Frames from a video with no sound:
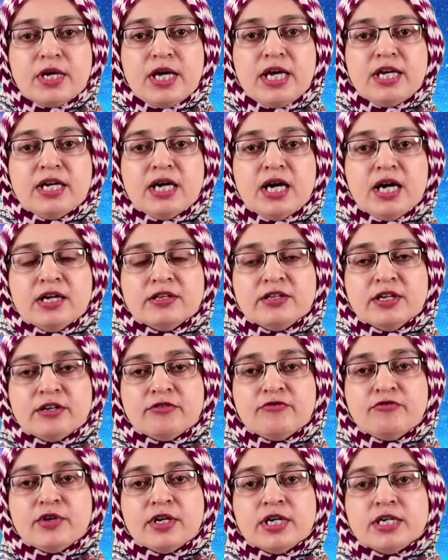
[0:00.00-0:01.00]
In
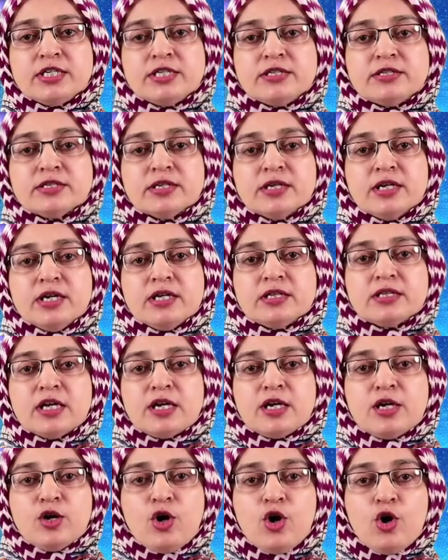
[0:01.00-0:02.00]
other words,
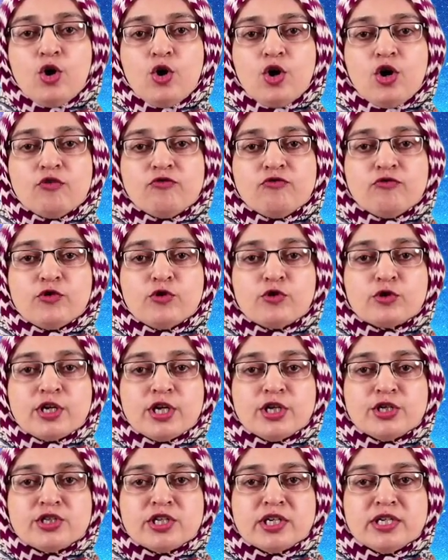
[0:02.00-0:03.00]
the law of
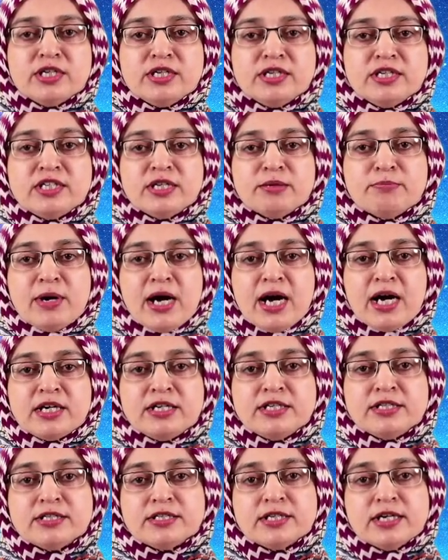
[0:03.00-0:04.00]
flotation
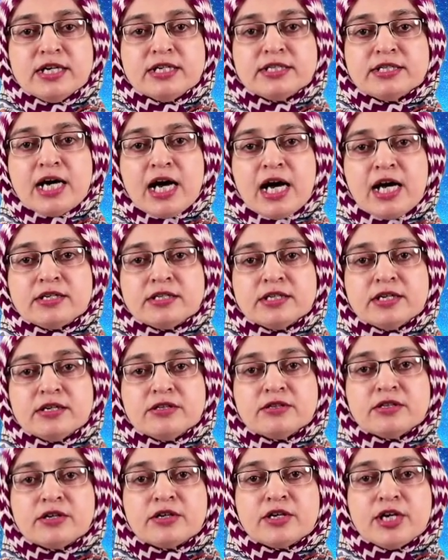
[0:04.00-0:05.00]
demands that
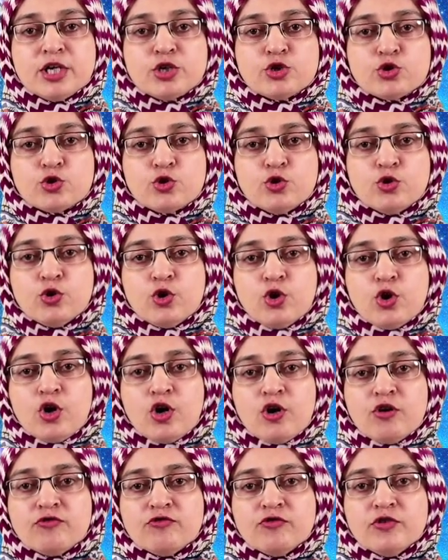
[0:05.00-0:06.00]
the ratio
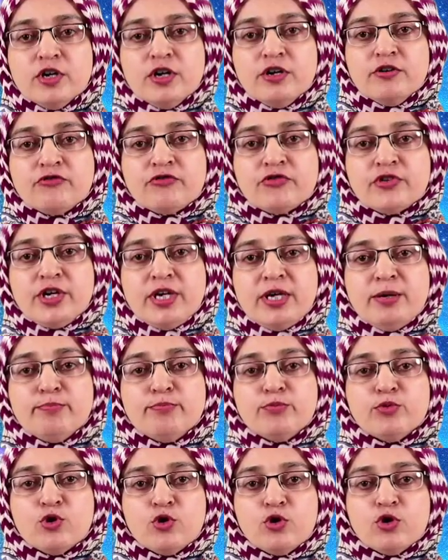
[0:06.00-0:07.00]
of free
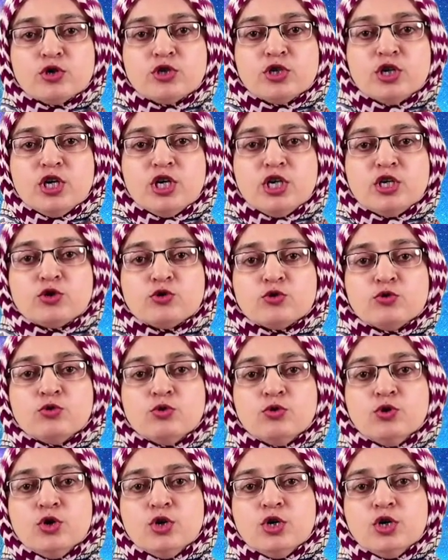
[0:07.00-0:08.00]
board
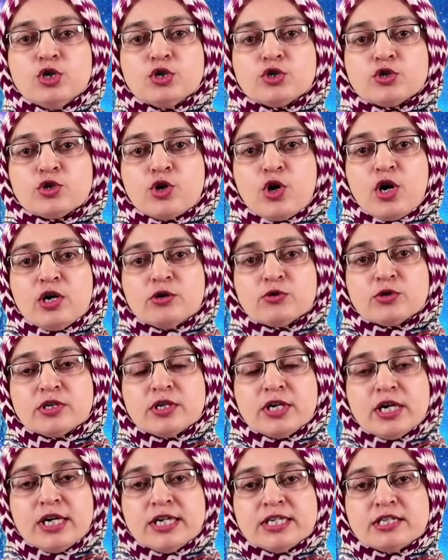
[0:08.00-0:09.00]
to draught
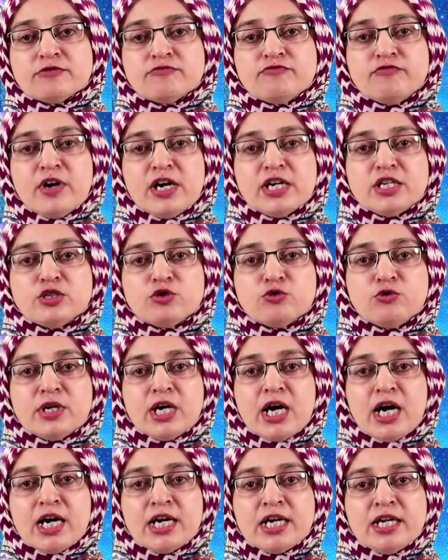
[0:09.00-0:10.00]
is 1 to
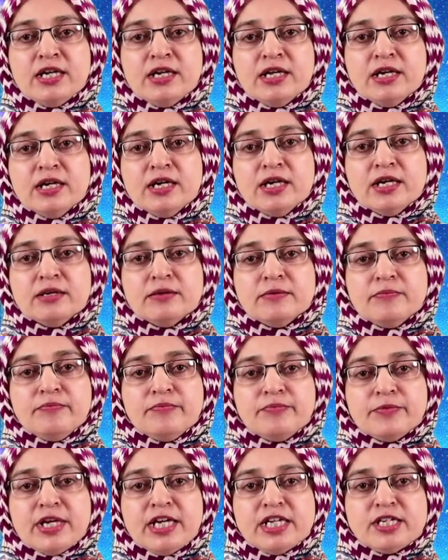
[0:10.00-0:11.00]
9.
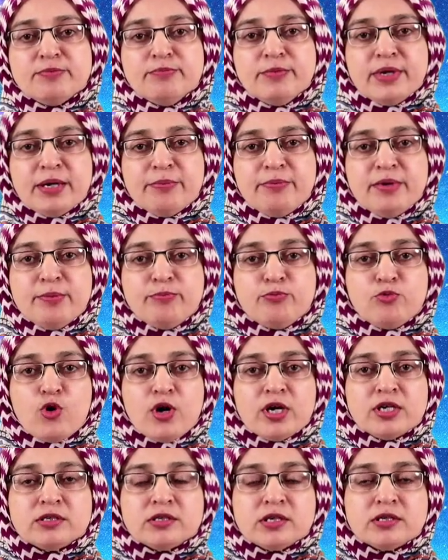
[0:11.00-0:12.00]
It may be
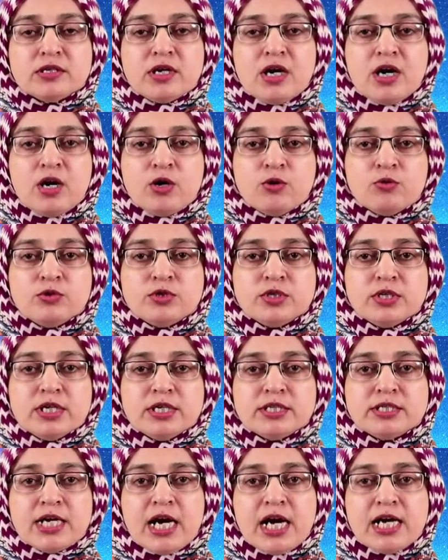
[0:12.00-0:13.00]
pointed out
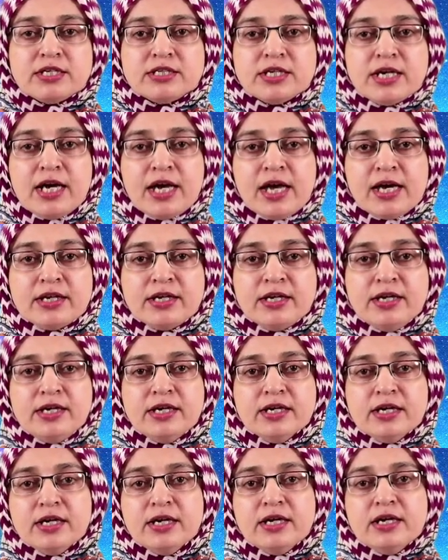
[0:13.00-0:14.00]
that Airy